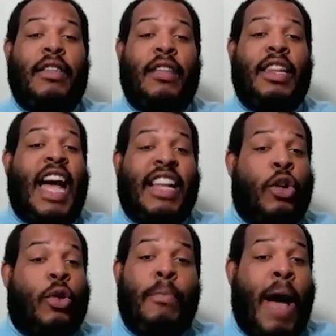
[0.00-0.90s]

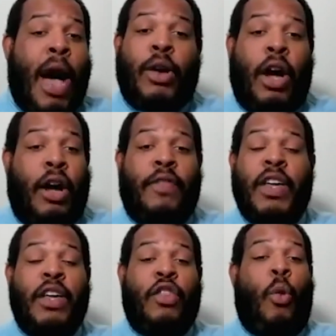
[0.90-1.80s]
lesser amount of
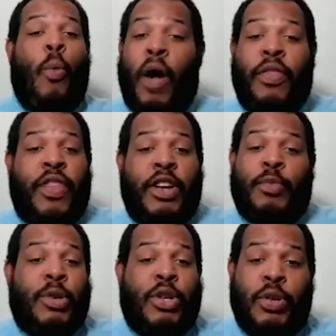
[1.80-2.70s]
the wealth that is
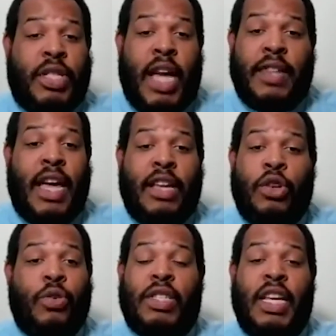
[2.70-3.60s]
produced that
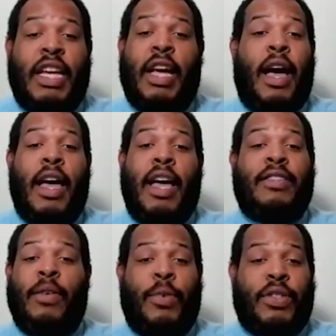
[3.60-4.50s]
you see,
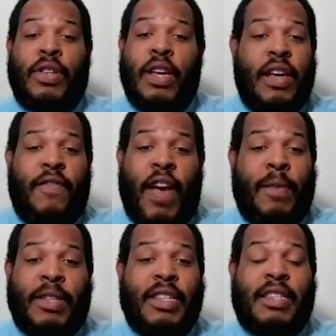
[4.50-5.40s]
as it was
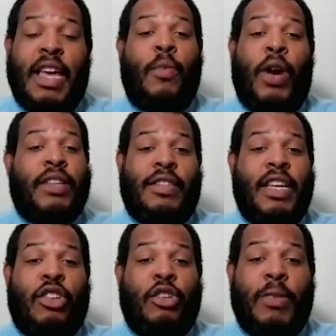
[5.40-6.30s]
famously said once,
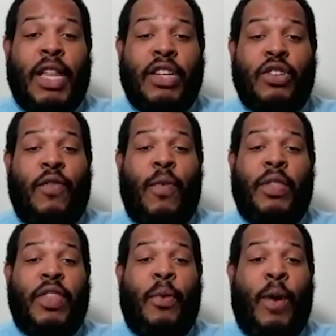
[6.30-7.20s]
the accumulation of
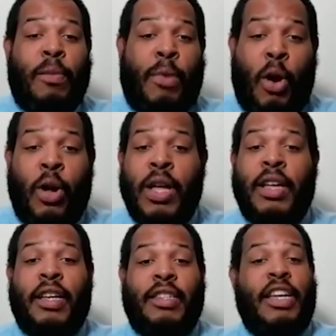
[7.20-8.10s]
wealth at one pole
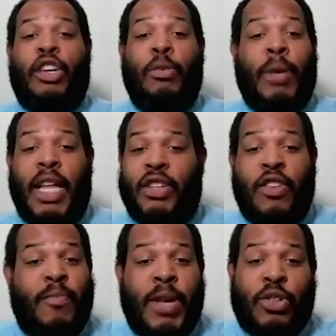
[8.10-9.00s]
is the
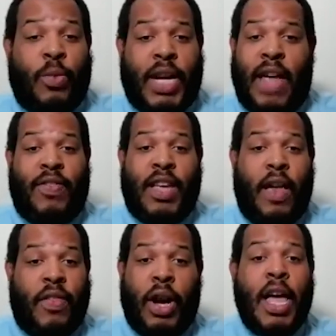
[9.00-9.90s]
accumulation of misery at the other.